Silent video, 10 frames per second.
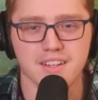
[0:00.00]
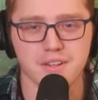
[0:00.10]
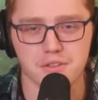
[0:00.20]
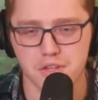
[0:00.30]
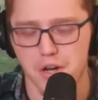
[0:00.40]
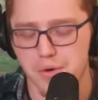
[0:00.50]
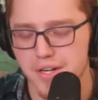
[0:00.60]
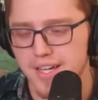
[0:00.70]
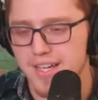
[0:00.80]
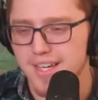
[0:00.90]
So,
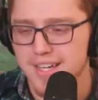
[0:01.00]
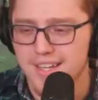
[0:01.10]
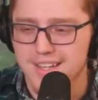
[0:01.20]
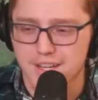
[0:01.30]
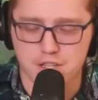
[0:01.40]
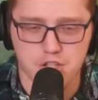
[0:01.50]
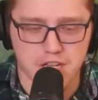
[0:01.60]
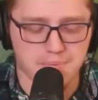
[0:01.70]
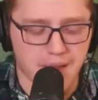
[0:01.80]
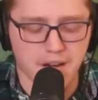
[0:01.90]
there's a
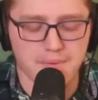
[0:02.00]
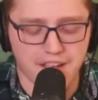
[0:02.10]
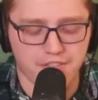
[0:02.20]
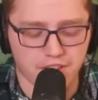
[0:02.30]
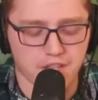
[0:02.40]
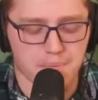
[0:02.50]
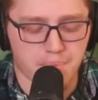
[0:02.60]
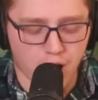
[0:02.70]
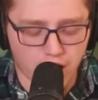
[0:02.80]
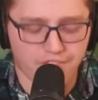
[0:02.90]
chance. Baker Mayfield, the
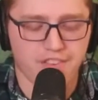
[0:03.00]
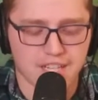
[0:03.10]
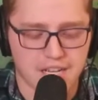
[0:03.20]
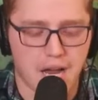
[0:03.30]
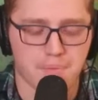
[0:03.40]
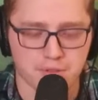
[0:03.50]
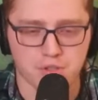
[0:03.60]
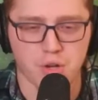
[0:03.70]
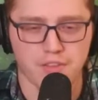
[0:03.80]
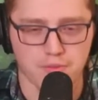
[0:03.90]
perfect
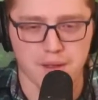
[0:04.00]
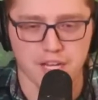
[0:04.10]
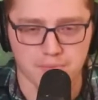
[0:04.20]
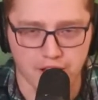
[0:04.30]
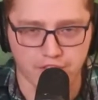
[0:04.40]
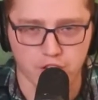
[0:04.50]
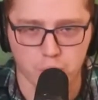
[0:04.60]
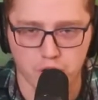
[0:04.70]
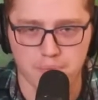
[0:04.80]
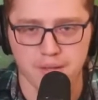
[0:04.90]
opportunity for Baker Mayfield
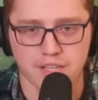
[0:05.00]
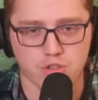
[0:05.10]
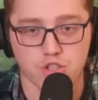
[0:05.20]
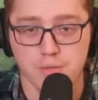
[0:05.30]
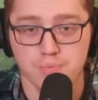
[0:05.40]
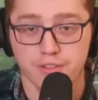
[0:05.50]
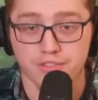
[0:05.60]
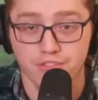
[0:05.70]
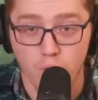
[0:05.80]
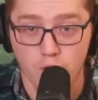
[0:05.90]
would have been to just
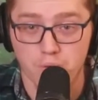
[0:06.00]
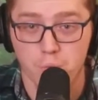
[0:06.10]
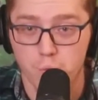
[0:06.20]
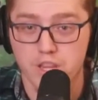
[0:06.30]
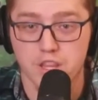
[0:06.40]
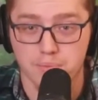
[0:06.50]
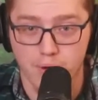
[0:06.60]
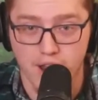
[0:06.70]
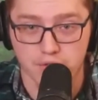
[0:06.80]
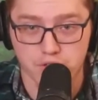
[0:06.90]
perform with the
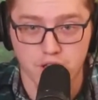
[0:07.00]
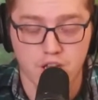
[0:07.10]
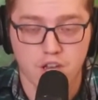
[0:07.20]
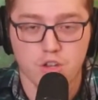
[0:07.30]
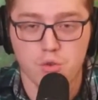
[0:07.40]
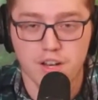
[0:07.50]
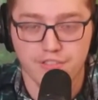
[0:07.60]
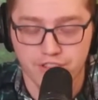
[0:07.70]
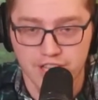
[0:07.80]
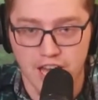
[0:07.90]
Browns. You had a
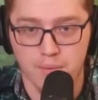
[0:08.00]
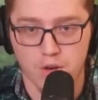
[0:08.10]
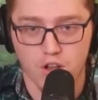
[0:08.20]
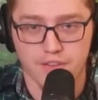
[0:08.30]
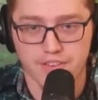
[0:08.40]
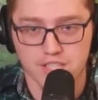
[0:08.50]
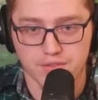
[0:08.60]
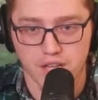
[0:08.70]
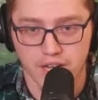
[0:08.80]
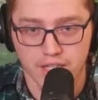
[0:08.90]
phenomenal
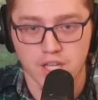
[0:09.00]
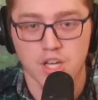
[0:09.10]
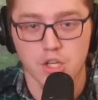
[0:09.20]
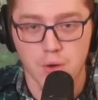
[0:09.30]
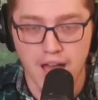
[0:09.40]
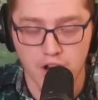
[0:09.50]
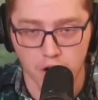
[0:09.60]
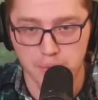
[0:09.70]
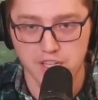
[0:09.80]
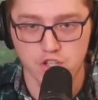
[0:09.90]
offensive line. You had
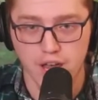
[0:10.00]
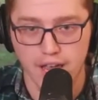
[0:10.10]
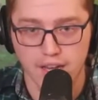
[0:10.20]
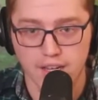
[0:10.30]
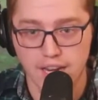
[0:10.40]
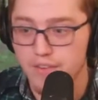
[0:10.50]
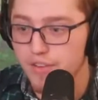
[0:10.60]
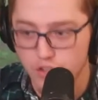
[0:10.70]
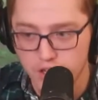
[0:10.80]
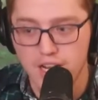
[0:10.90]
OBJ. Even
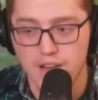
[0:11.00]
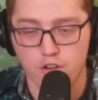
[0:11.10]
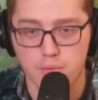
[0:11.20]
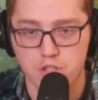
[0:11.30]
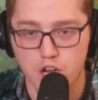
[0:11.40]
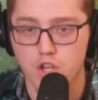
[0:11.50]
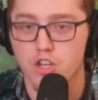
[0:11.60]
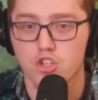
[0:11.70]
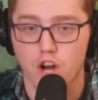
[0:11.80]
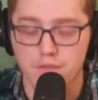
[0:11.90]
if you didn't have OBJ, you
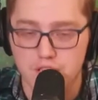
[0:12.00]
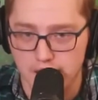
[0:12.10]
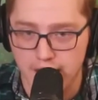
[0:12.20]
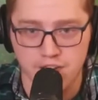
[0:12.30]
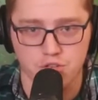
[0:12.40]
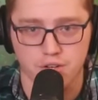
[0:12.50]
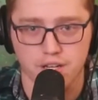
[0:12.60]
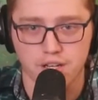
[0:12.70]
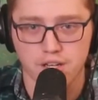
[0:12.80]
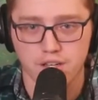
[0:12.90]
had Jarvis Landry.
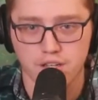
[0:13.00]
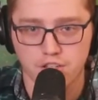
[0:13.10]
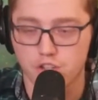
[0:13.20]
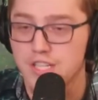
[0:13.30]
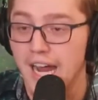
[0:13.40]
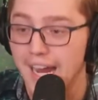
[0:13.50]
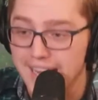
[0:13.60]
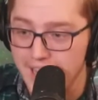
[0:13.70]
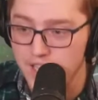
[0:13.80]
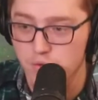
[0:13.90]
Your tight
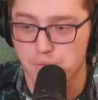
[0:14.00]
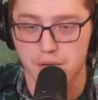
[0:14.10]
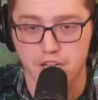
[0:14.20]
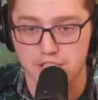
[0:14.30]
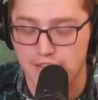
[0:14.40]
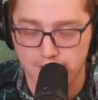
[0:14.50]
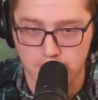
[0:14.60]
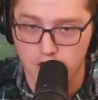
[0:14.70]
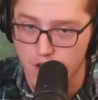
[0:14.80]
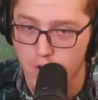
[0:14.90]
ends were pretty good. David
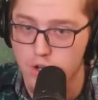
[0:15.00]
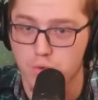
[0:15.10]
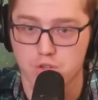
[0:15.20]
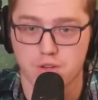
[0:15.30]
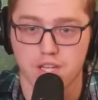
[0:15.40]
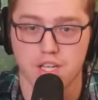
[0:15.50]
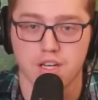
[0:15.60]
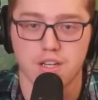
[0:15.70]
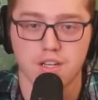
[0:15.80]
Njoku was really good.